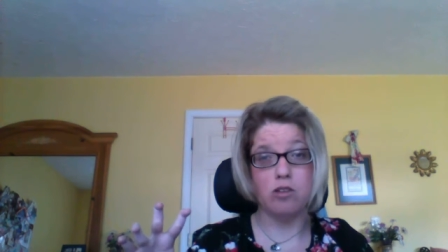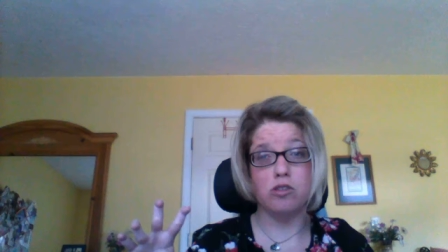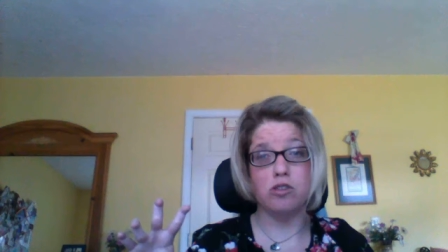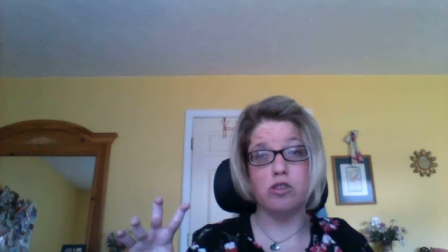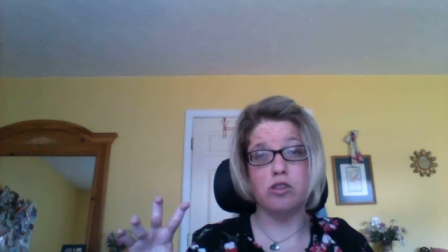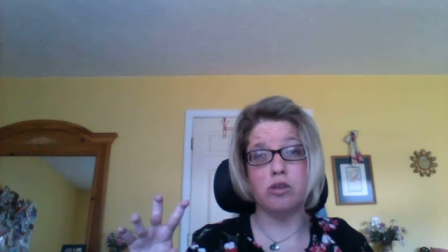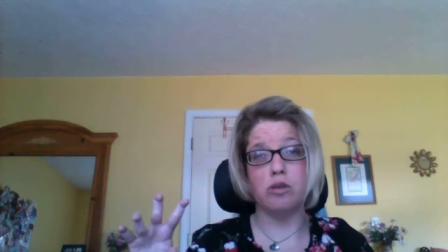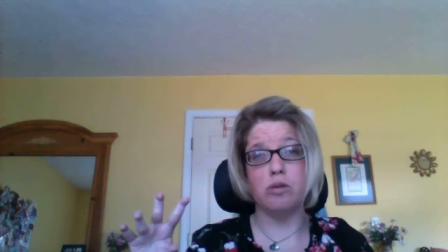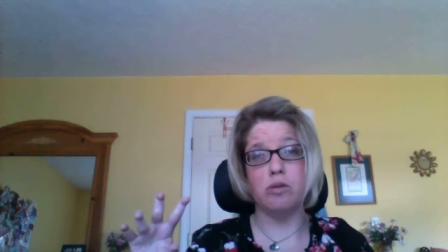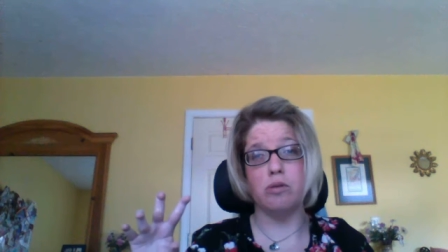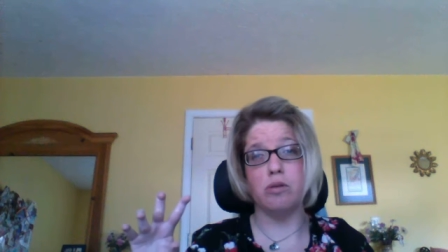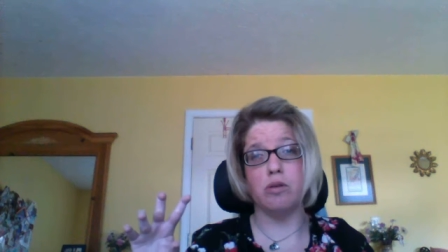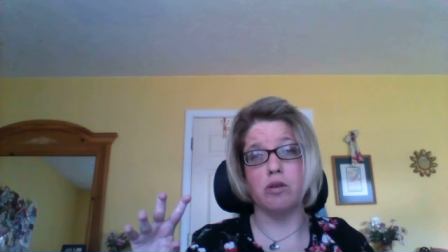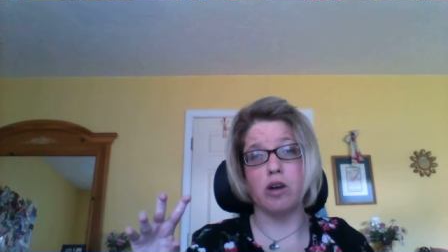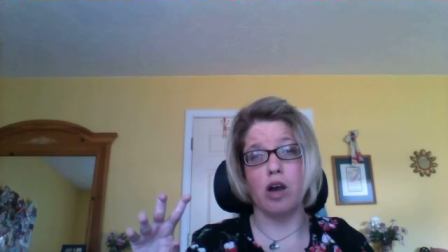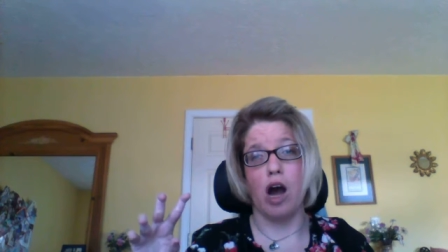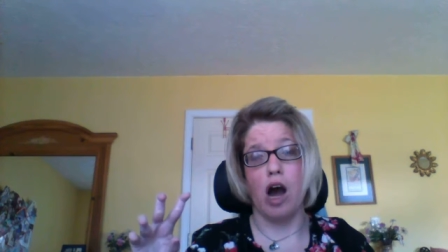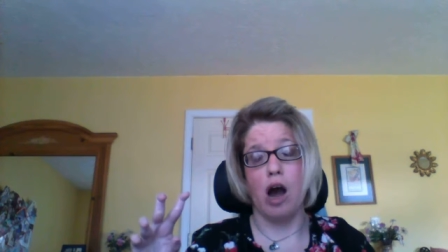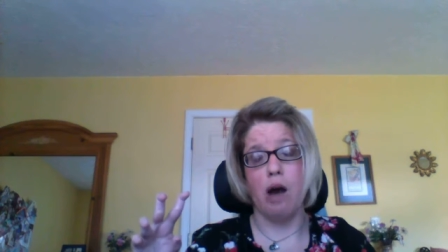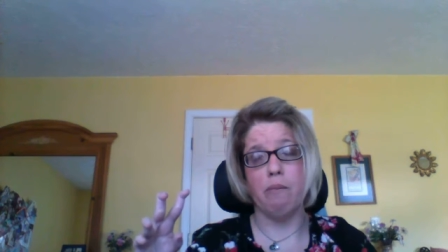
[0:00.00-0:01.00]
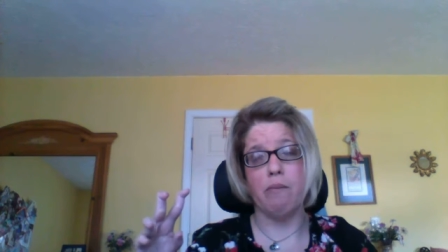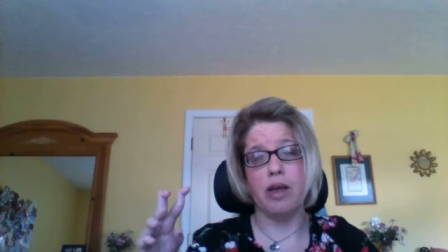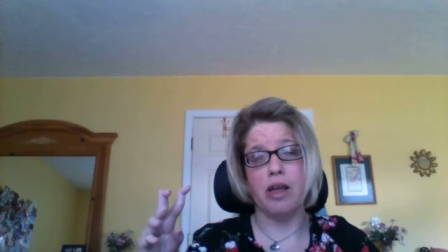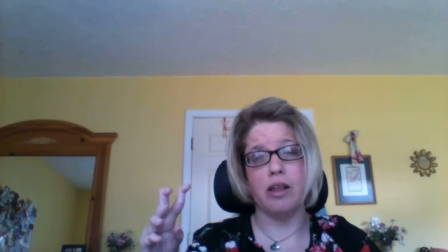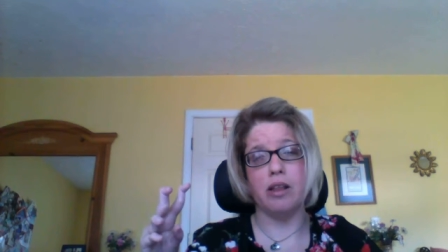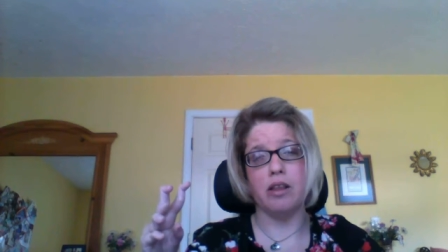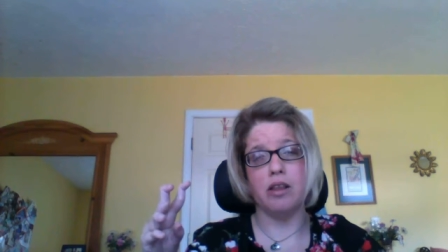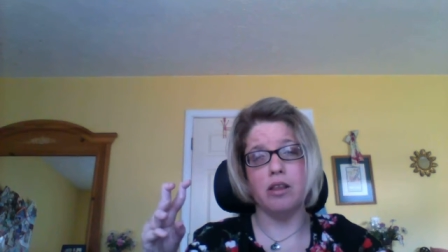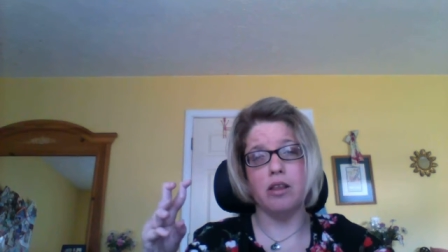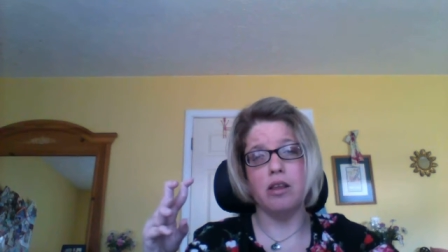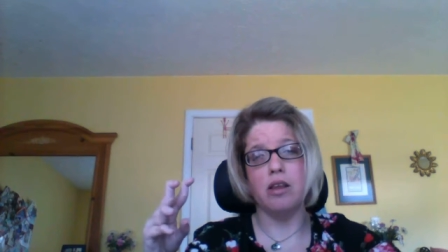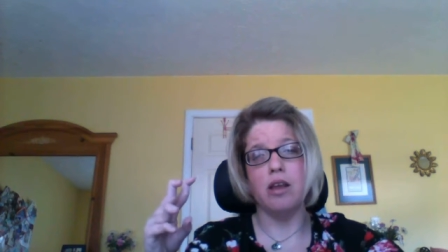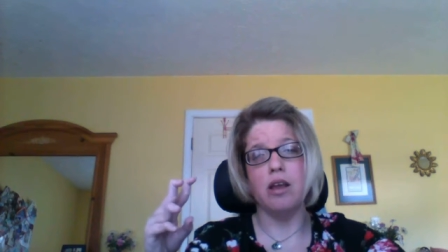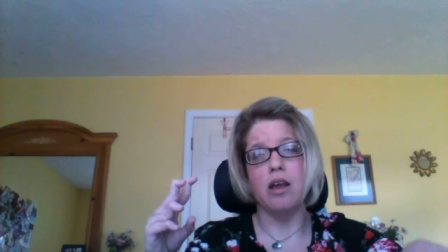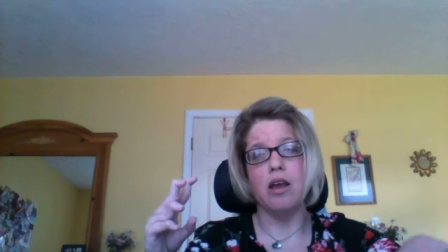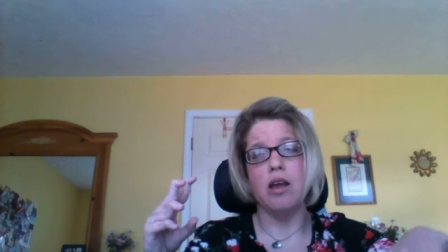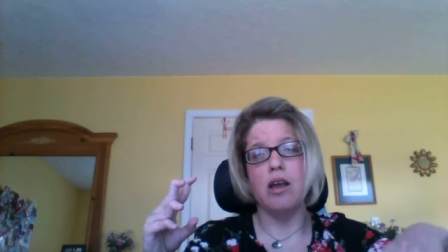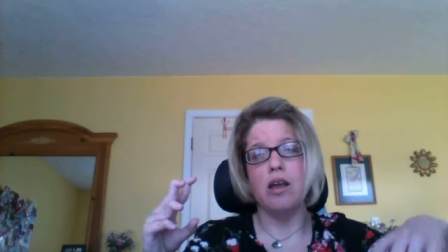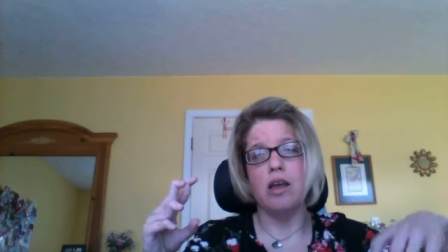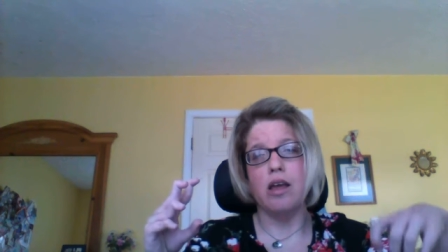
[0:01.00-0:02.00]
to comment
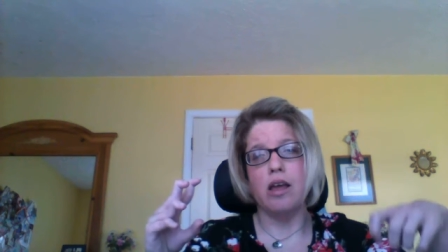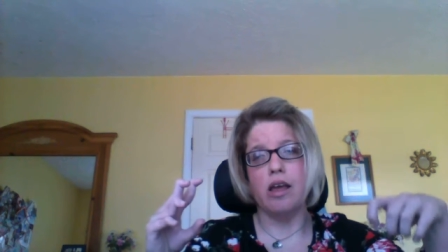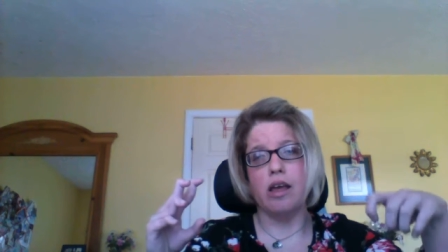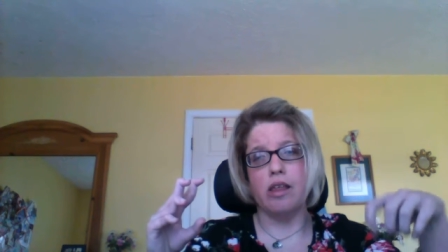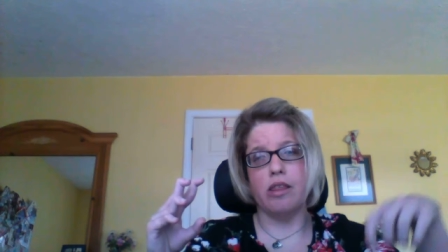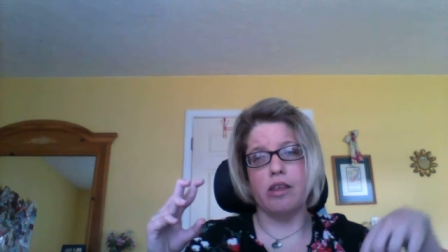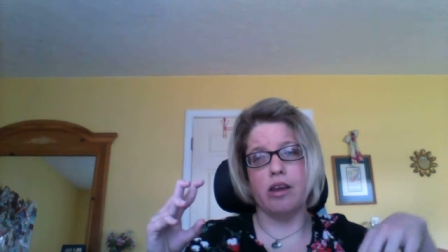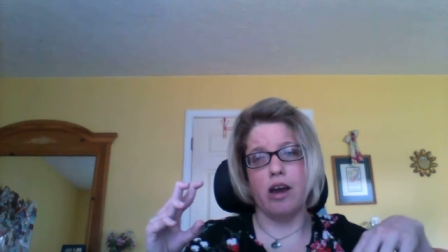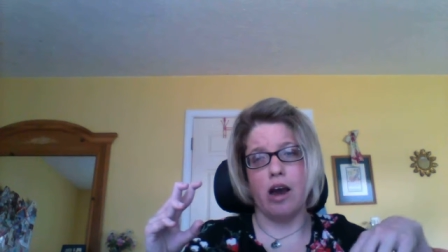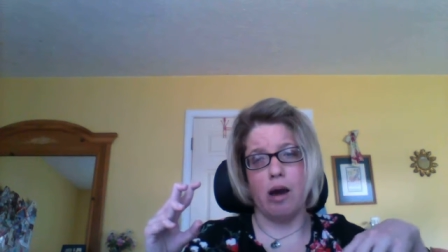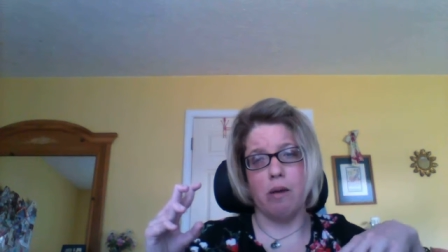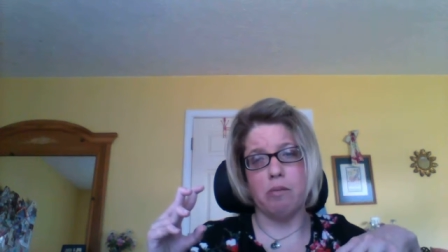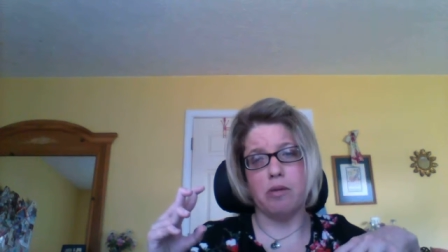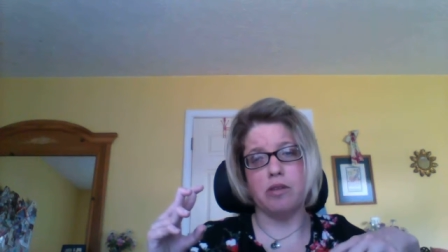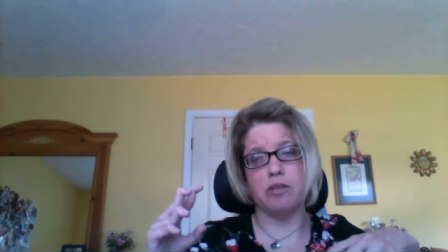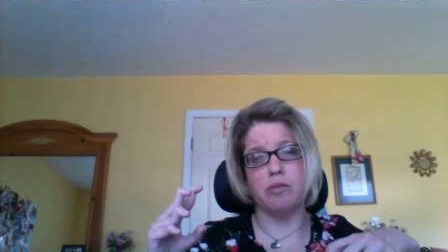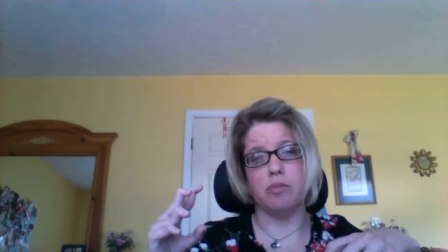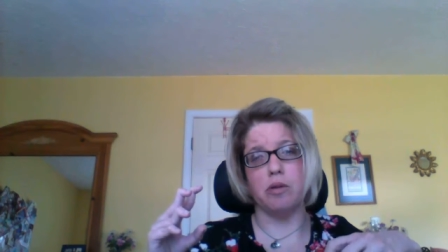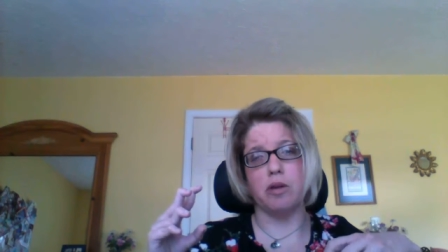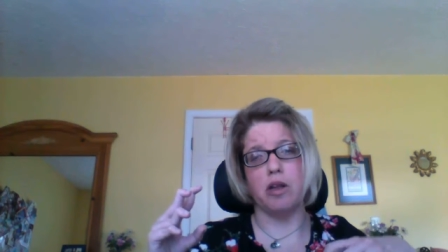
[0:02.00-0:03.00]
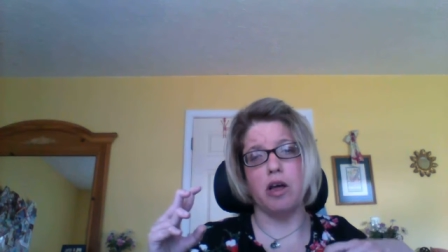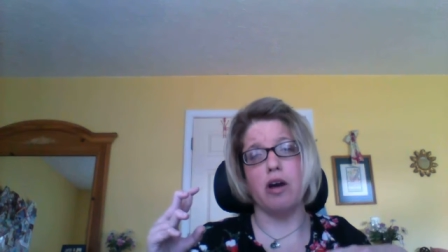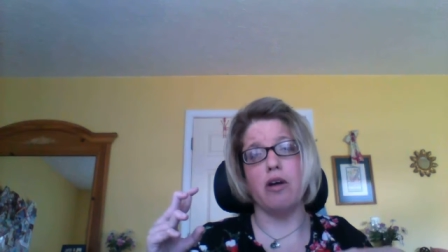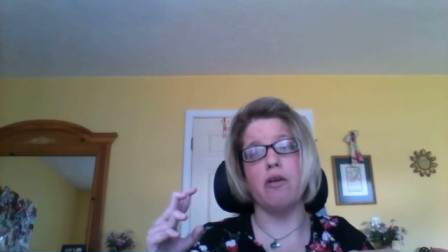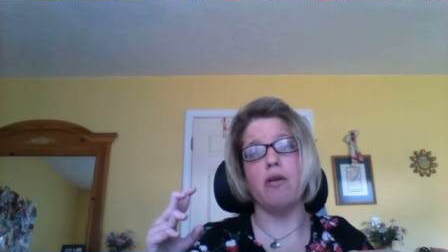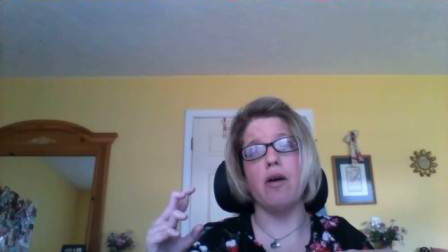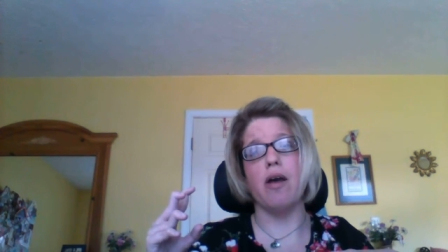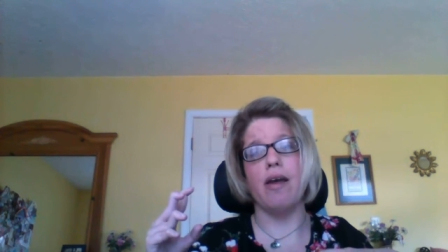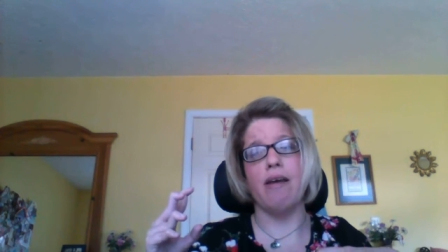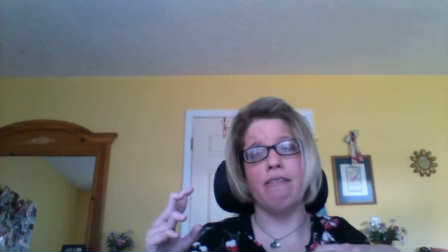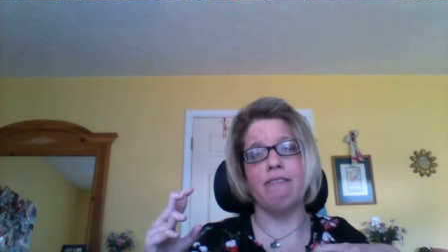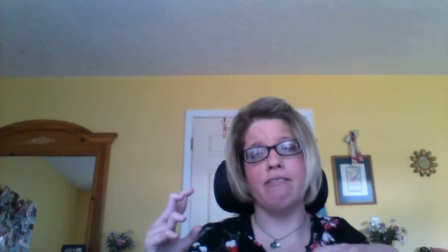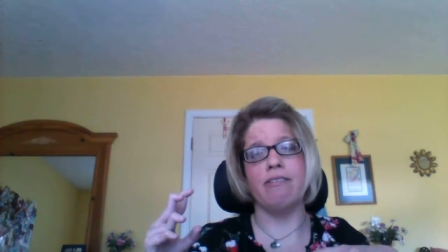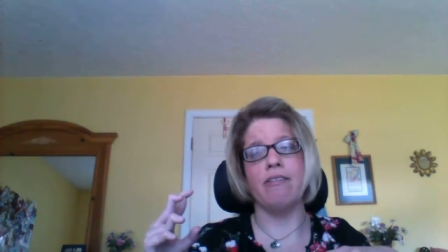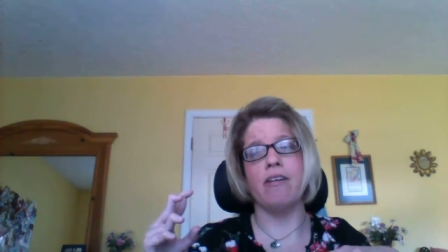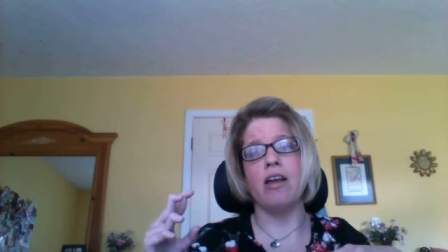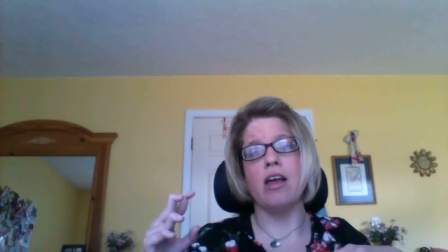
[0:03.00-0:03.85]
in the comments below if